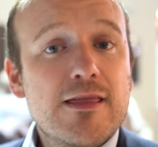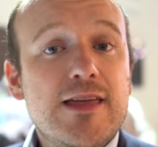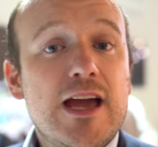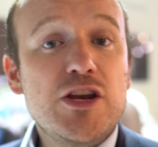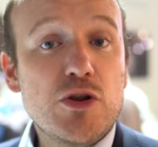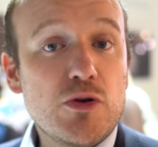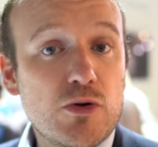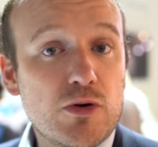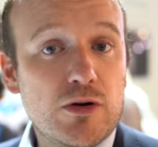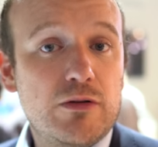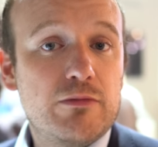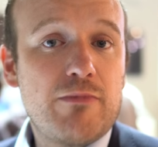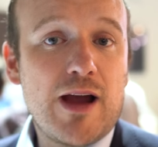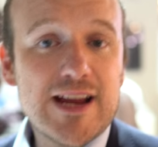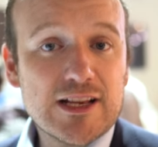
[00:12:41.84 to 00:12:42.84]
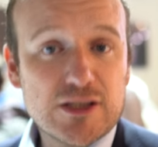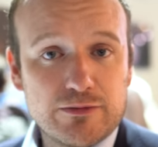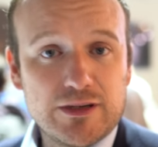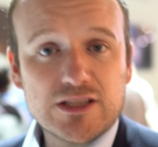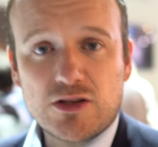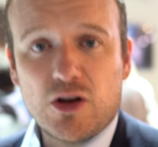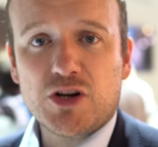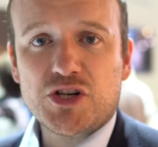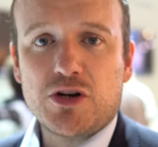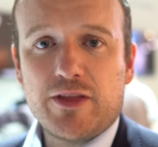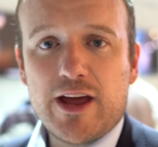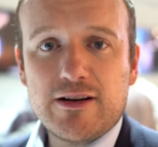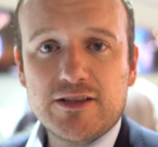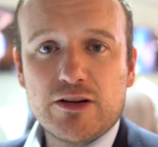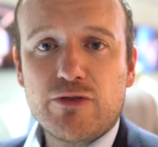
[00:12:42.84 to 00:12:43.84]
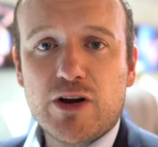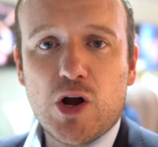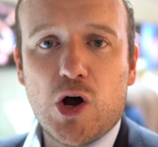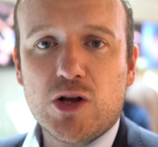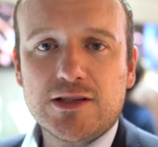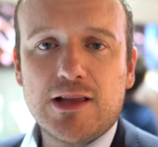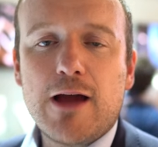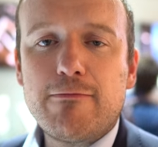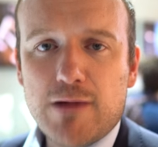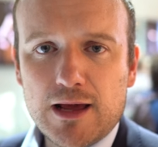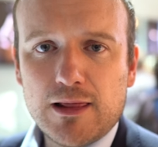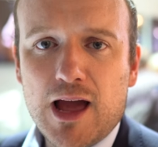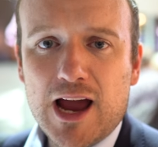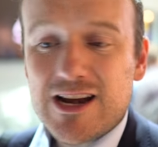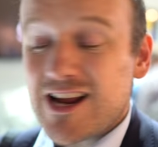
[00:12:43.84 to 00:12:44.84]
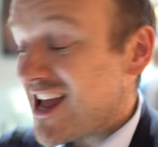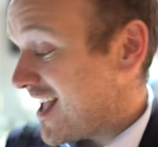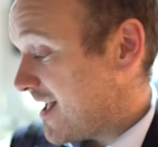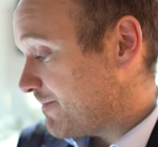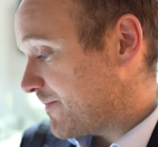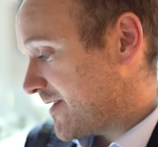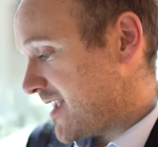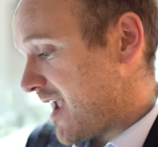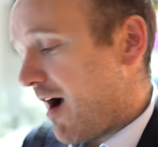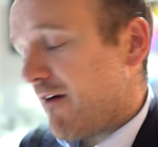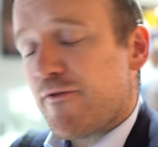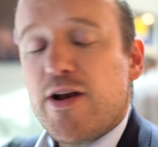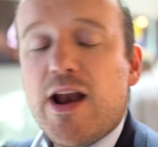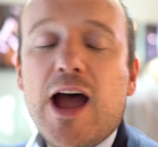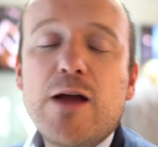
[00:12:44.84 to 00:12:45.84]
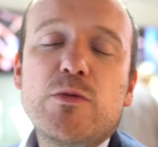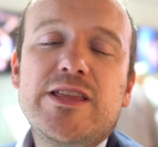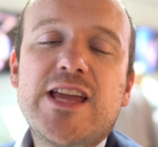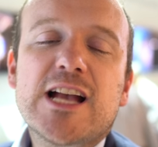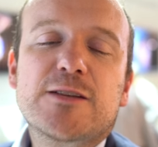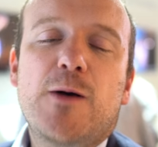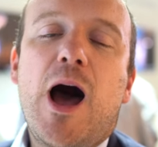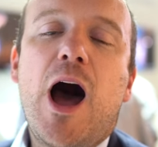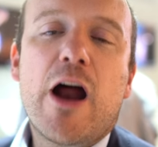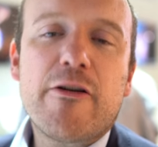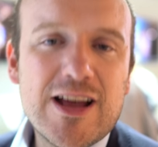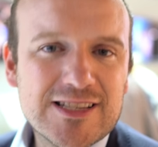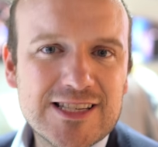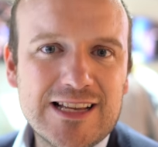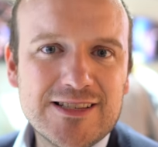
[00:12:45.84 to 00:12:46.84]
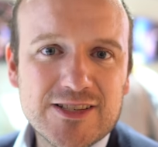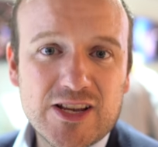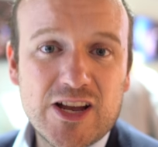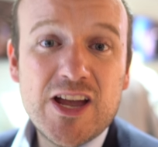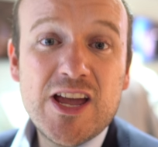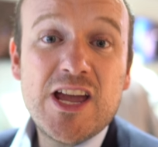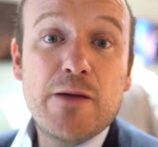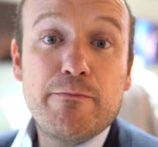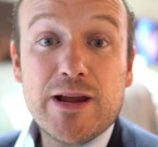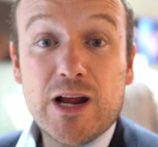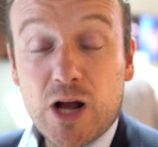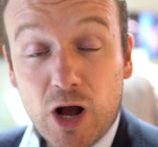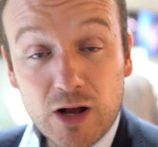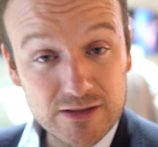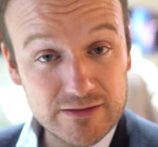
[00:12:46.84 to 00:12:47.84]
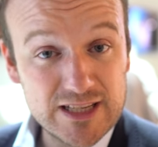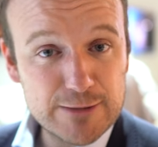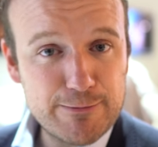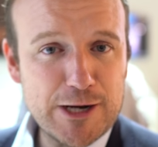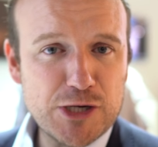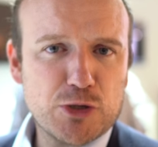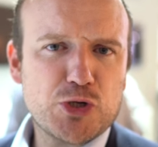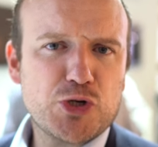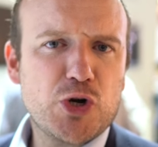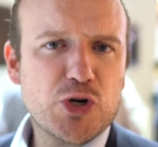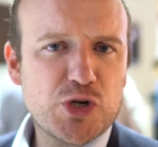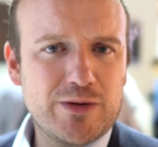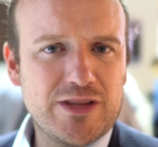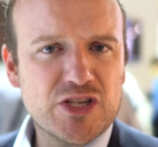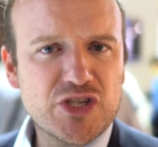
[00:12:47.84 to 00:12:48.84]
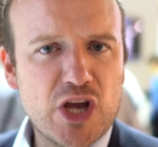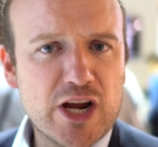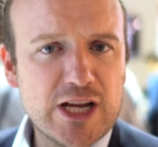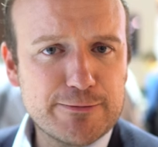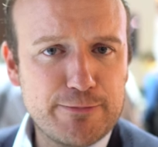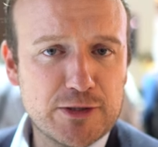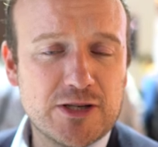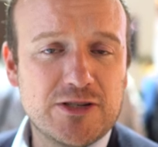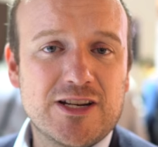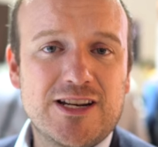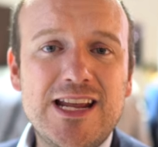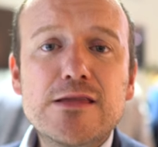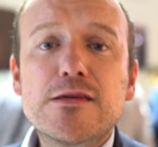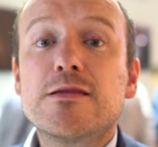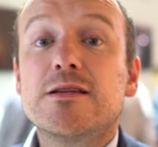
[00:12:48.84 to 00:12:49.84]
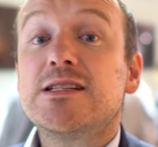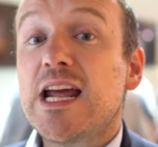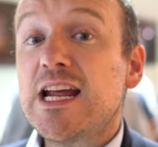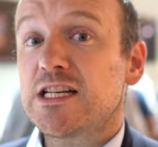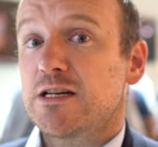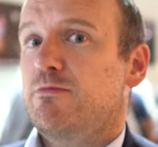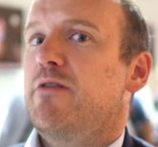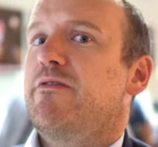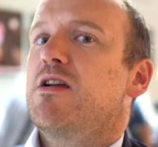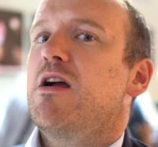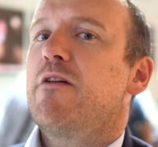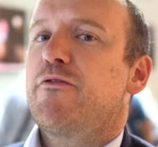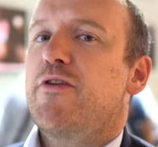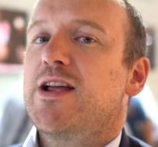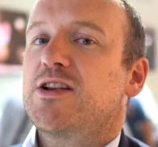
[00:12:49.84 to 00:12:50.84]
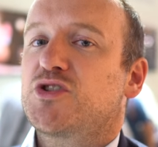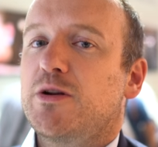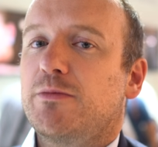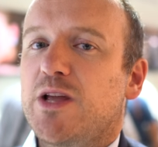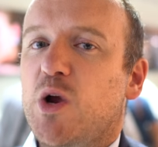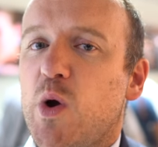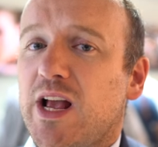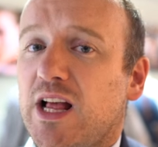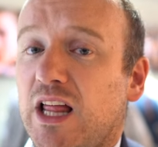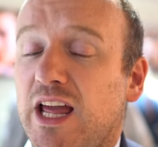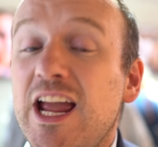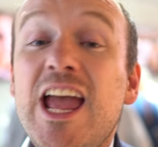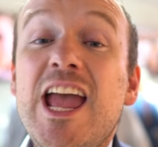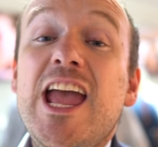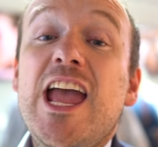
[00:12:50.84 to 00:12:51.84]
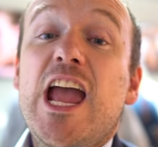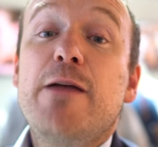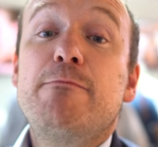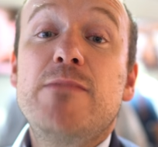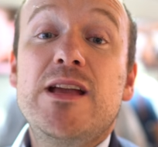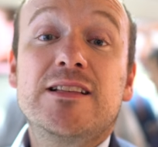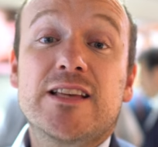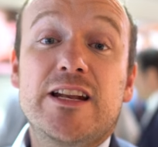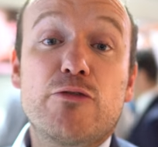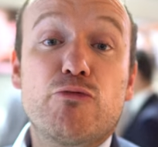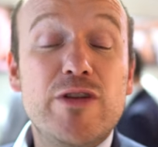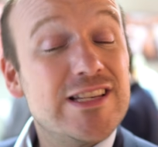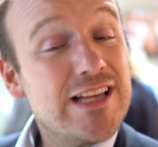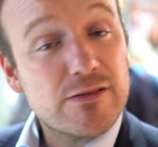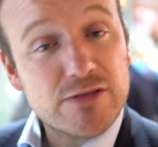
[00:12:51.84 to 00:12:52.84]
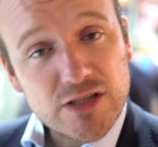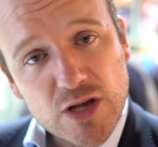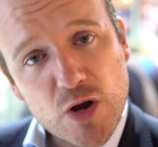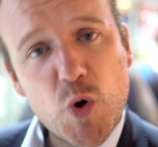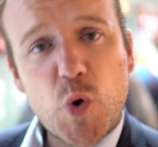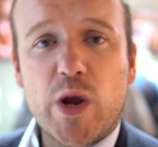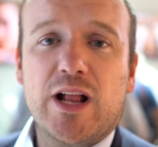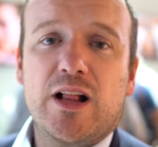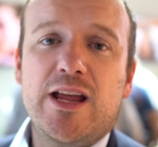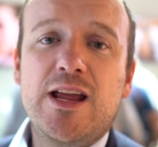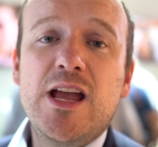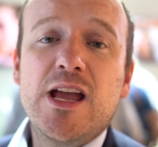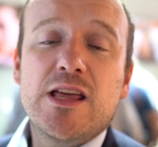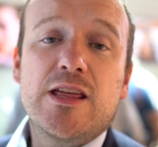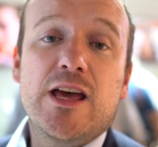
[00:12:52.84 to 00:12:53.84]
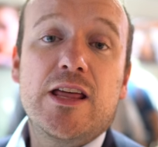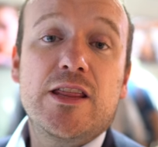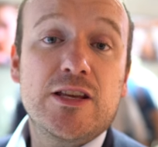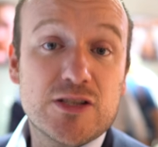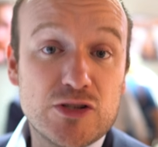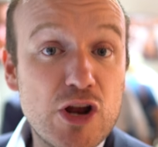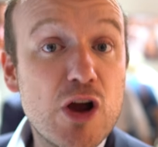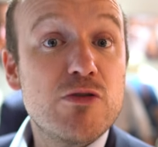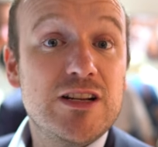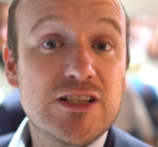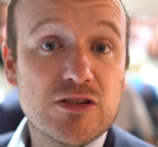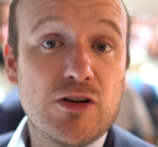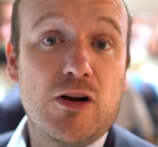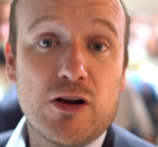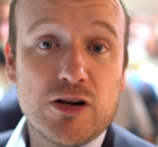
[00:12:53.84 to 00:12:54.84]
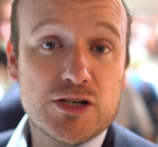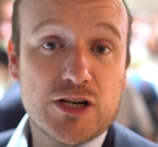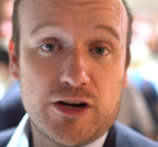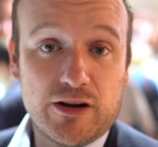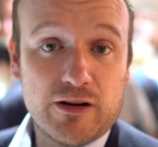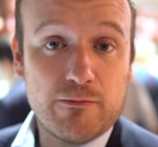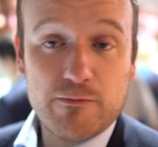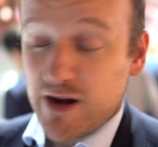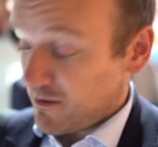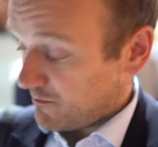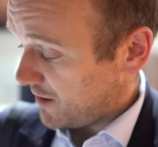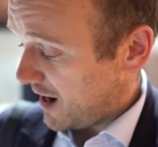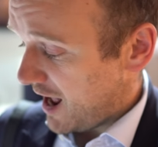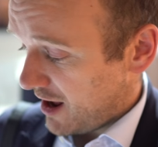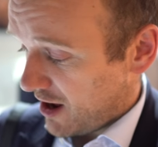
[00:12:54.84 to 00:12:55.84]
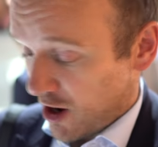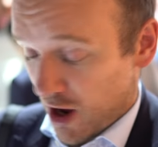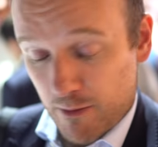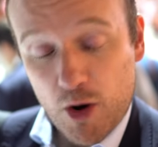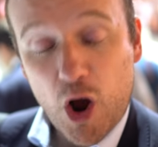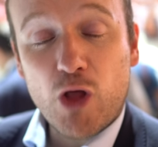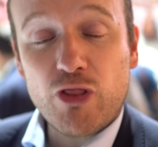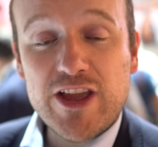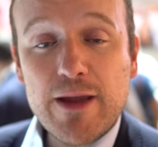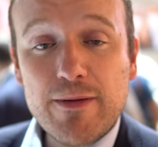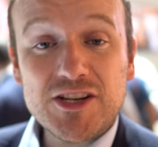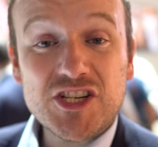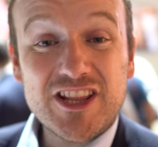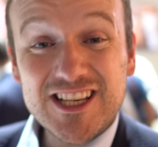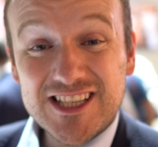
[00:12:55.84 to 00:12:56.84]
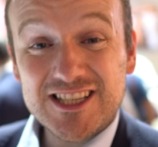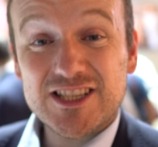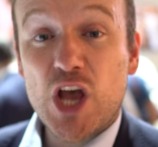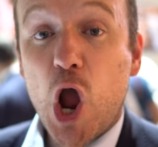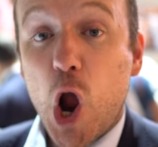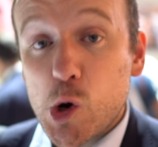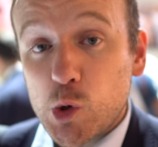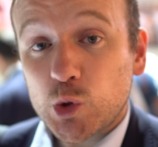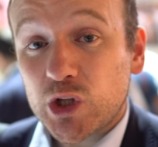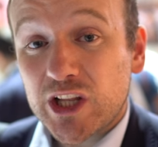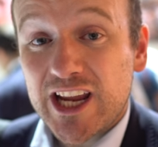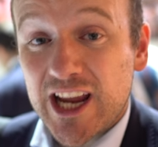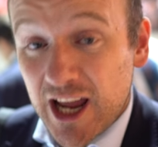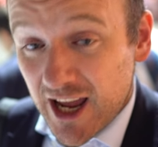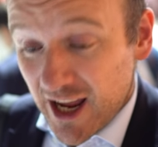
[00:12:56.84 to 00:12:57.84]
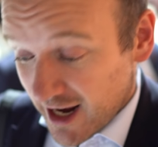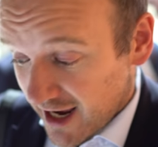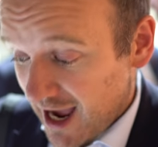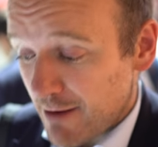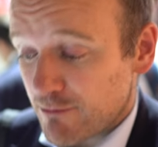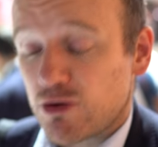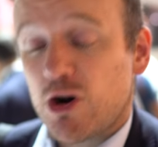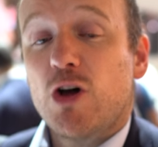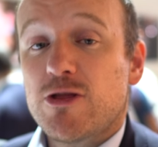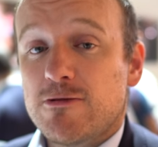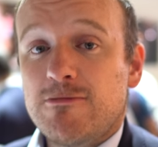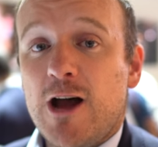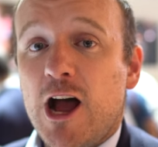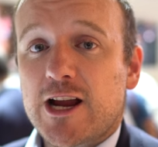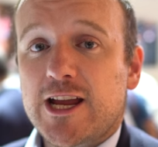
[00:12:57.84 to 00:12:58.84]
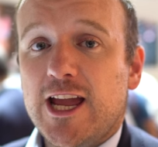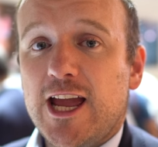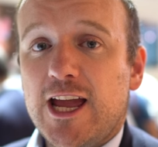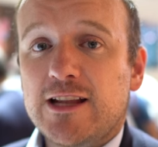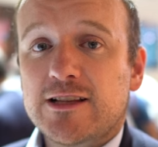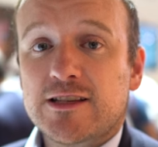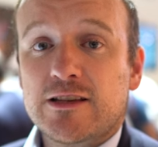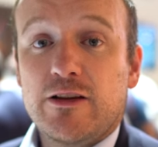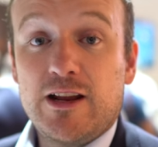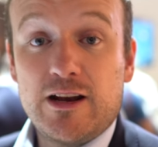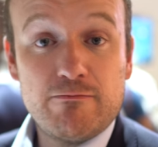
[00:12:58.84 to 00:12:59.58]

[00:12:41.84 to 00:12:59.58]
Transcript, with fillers: then you might get some distortion on there as it records line by line. The Alpha 9 with the Exmor RS sensor, because of this special structure with the circuits put underneath and the data moving off extremely quickly, it means that it reads out so quickly that there's no distortion on the image. And this is the only camera on the market in